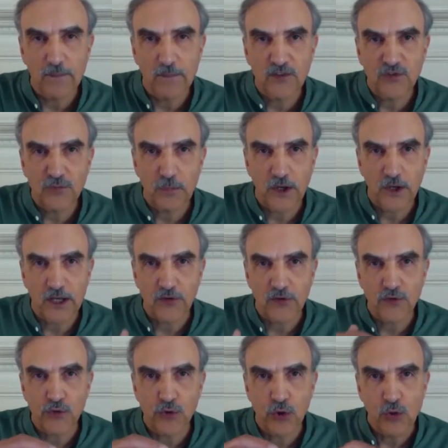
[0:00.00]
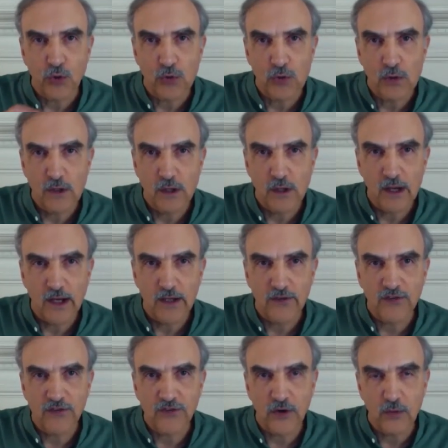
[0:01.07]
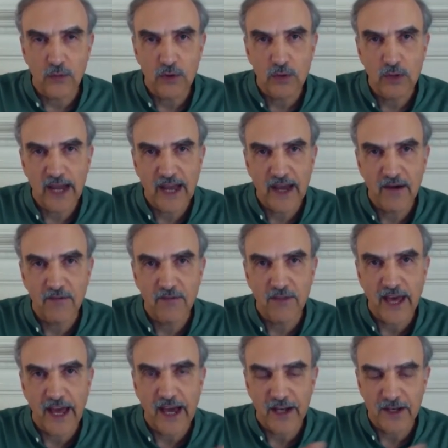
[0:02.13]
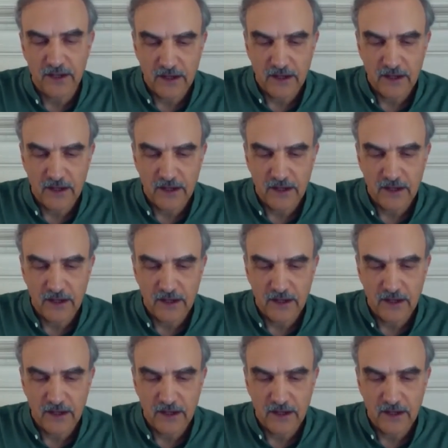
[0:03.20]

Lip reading: be spinning true. And so you have that